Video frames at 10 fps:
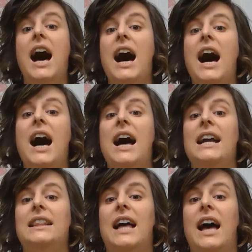
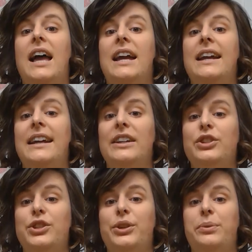I like
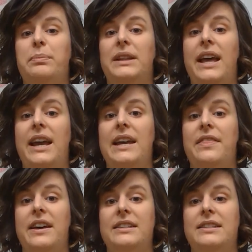to play
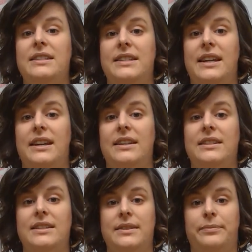the sticks.